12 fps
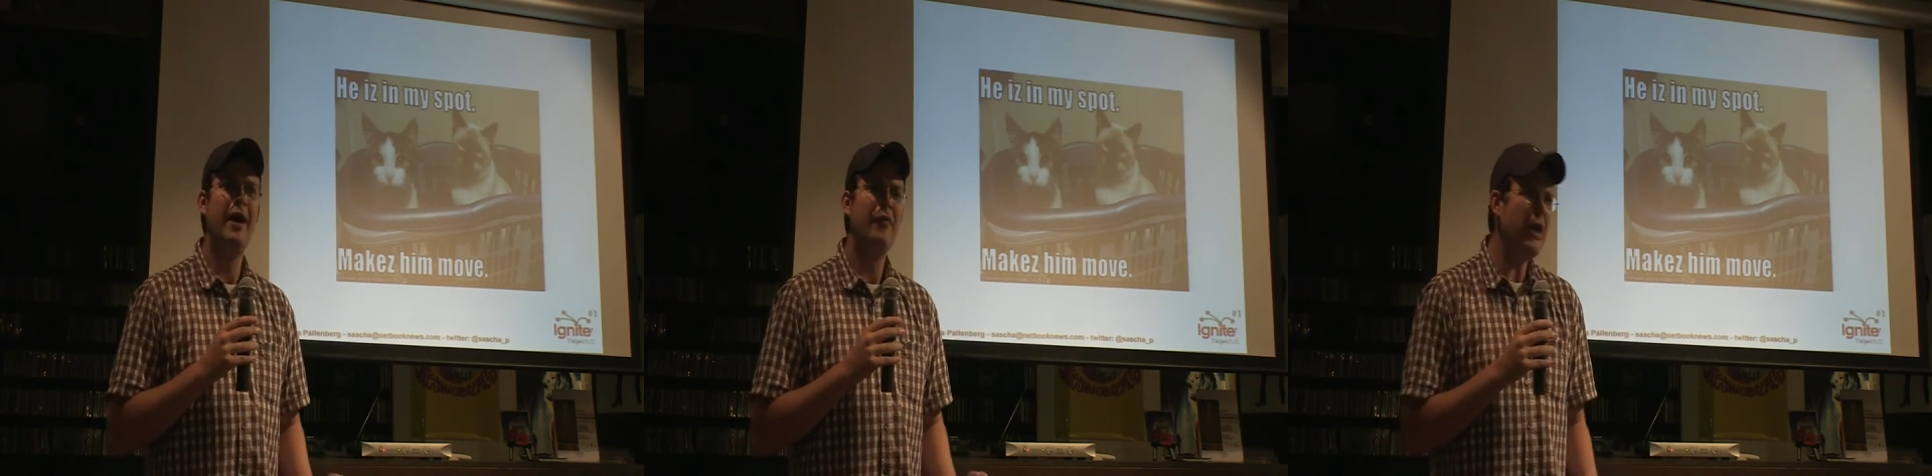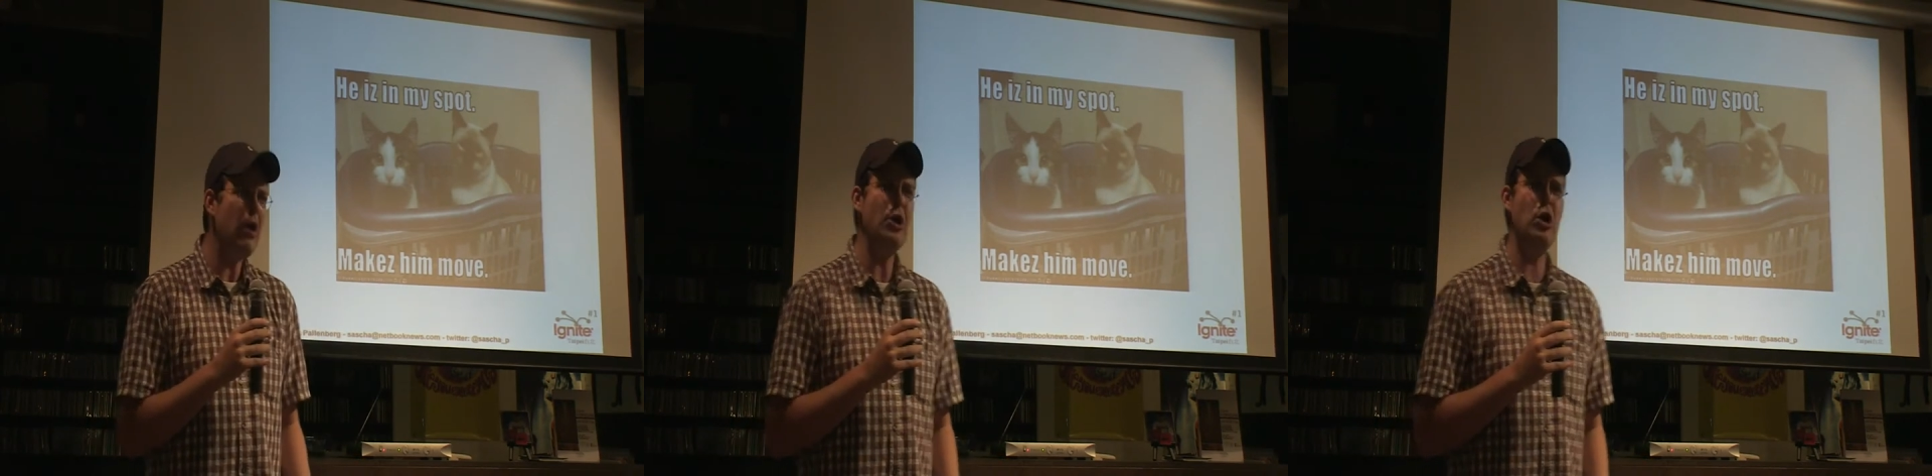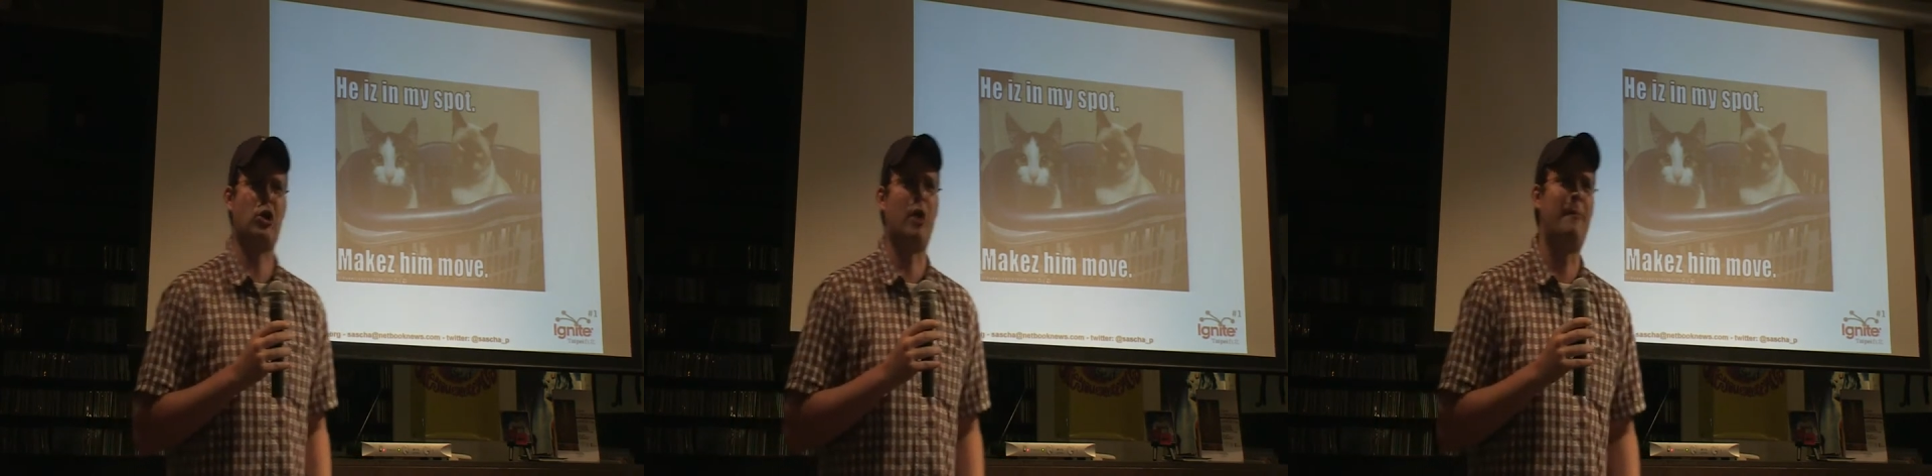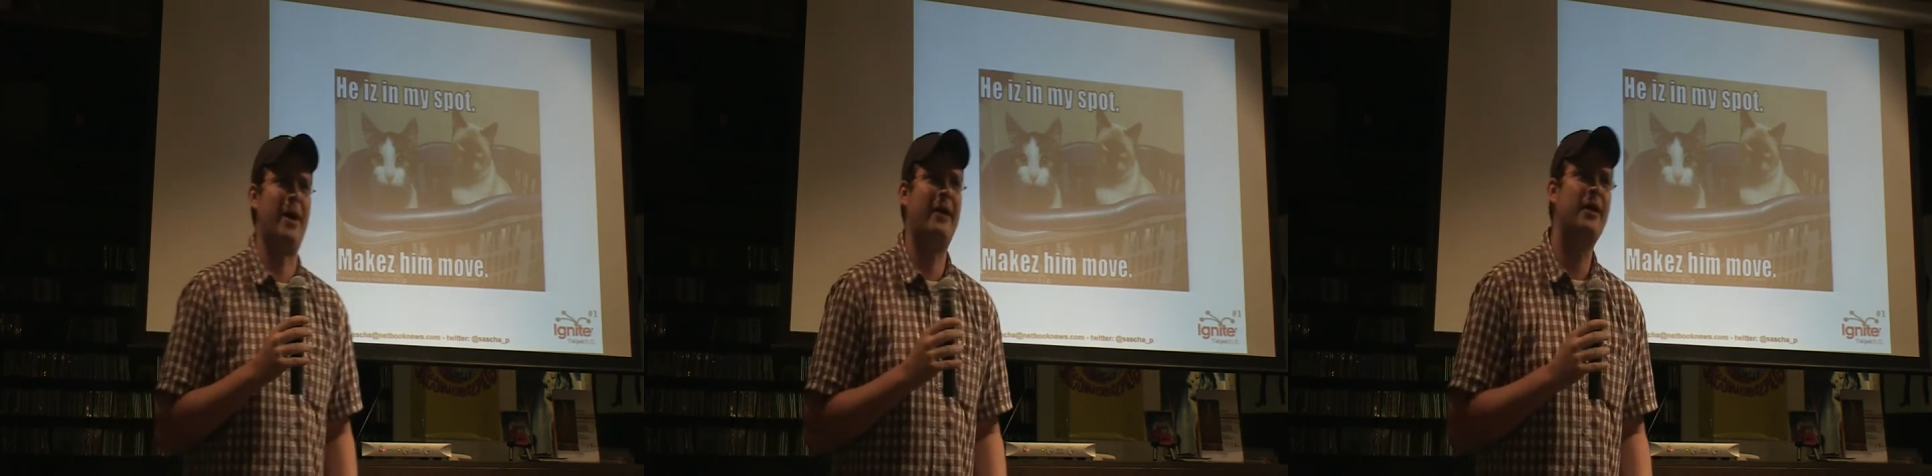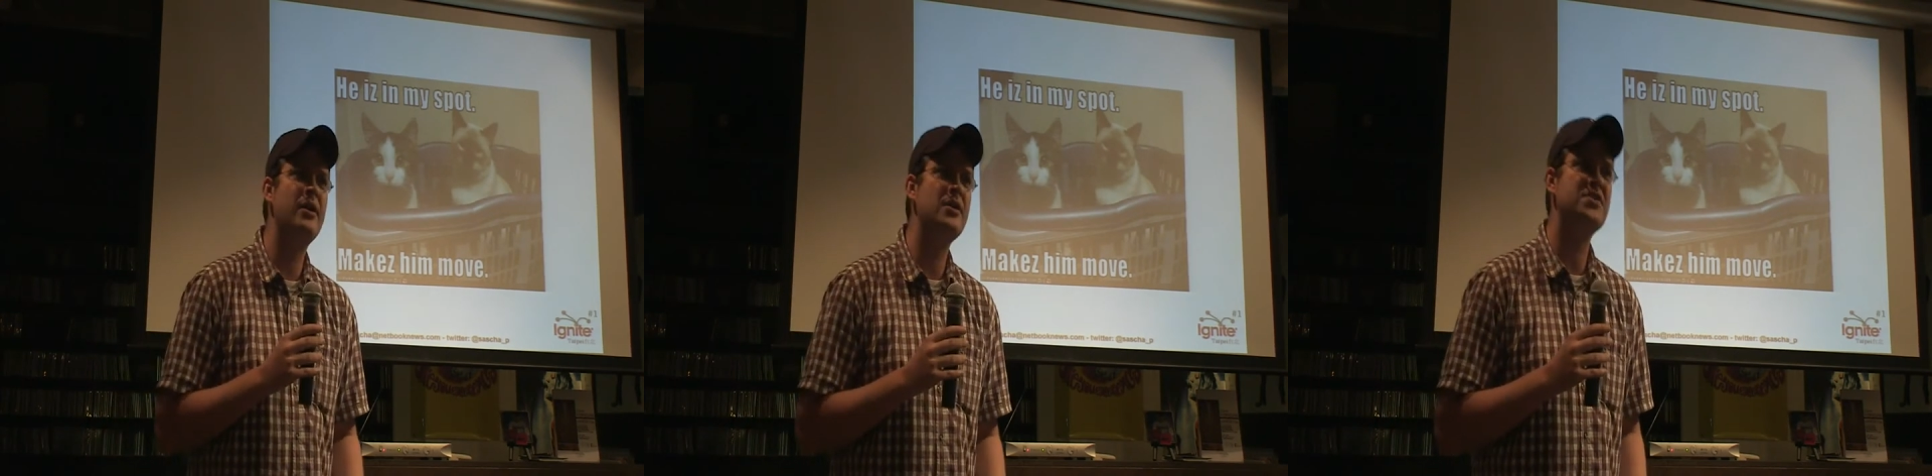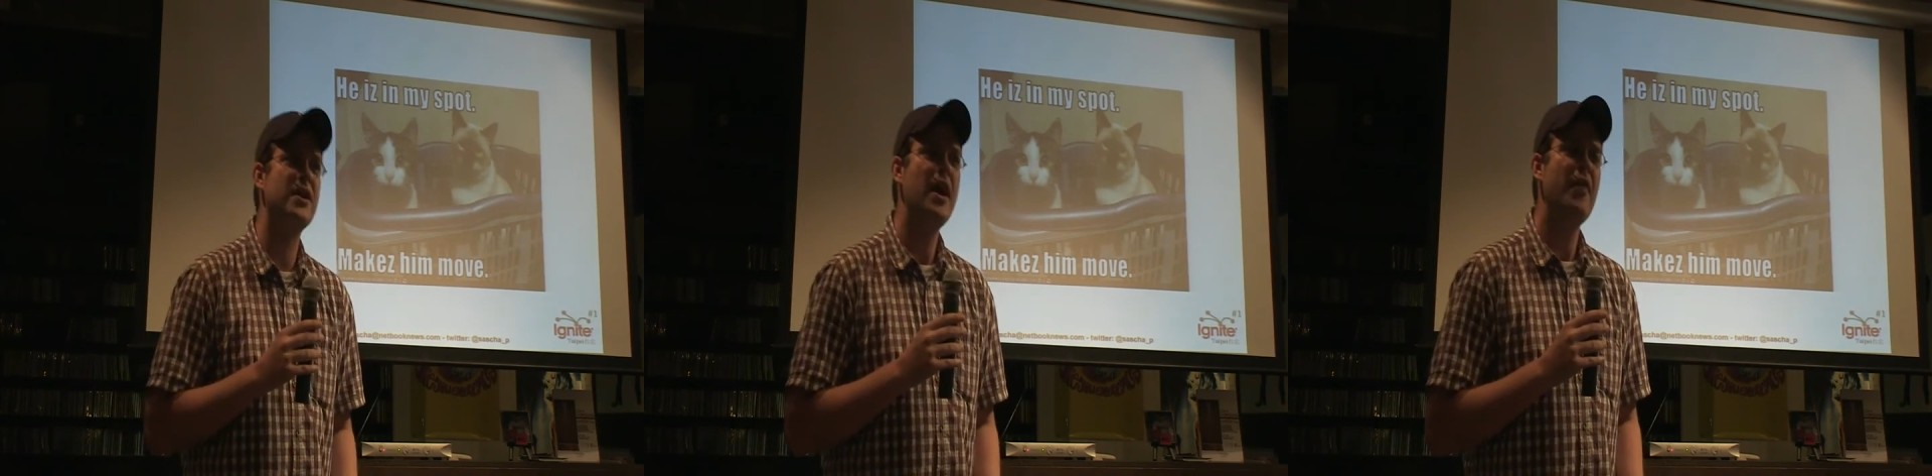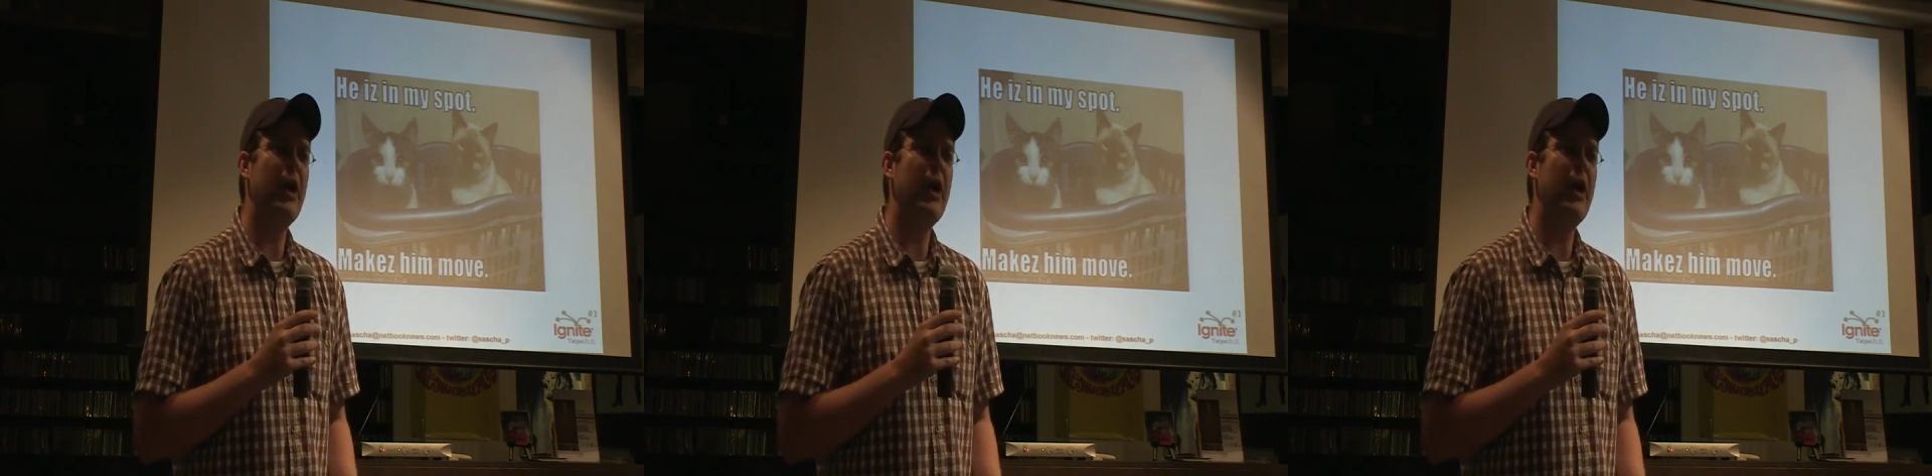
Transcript: There are no competitors.